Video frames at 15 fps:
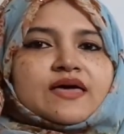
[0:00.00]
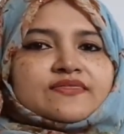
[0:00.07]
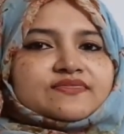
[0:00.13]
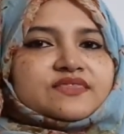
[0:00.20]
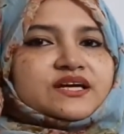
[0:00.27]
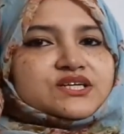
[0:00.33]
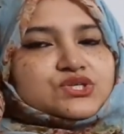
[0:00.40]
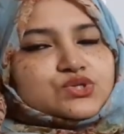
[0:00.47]

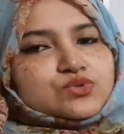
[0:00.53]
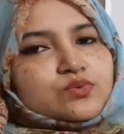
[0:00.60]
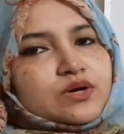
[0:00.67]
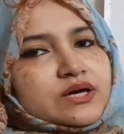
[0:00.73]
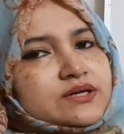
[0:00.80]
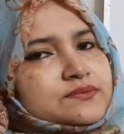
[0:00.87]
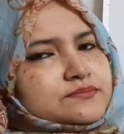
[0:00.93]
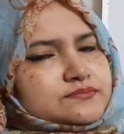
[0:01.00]
That's
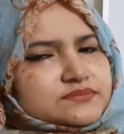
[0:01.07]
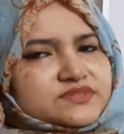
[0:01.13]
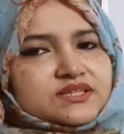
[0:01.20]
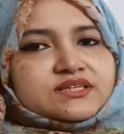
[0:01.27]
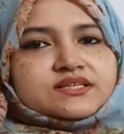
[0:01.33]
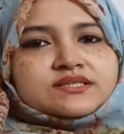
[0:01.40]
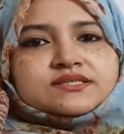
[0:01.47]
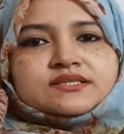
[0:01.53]
why
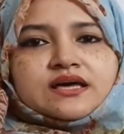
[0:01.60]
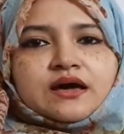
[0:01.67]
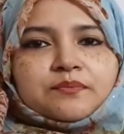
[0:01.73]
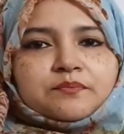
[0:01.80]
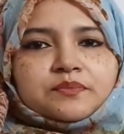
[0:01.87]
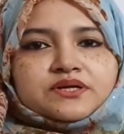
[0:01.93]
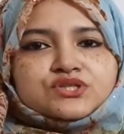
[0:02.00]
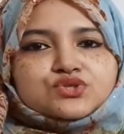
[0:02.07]
these
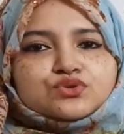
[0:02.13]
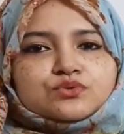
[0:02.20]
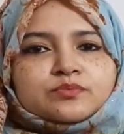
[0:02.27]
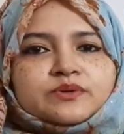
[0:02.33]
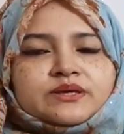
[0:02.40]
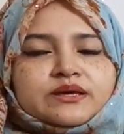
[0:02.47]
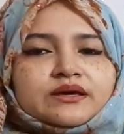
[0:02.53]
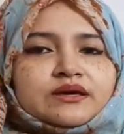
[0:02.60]
appear to
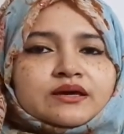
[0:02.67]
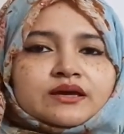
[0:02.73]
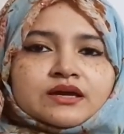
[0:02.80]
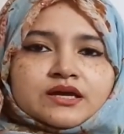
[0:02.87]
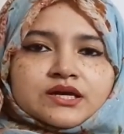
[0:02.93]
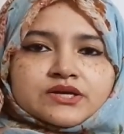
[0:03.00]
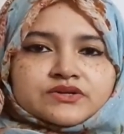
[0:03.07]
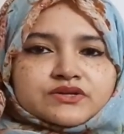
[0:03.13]
be a
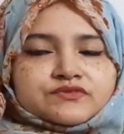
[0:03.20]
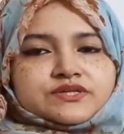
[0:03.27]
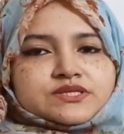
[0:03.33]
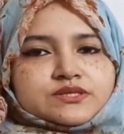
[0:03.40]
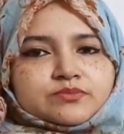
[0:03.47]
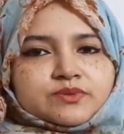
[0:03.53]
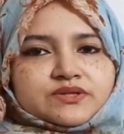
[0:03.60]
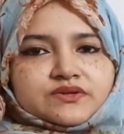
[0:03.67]

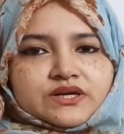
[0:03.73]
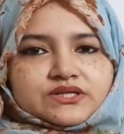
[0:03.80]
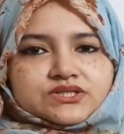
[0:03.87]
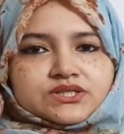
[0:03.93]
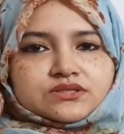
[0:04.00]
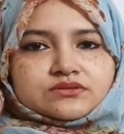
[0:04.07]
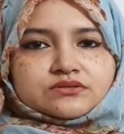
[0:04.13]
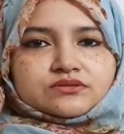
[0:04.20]
irreversible reaction.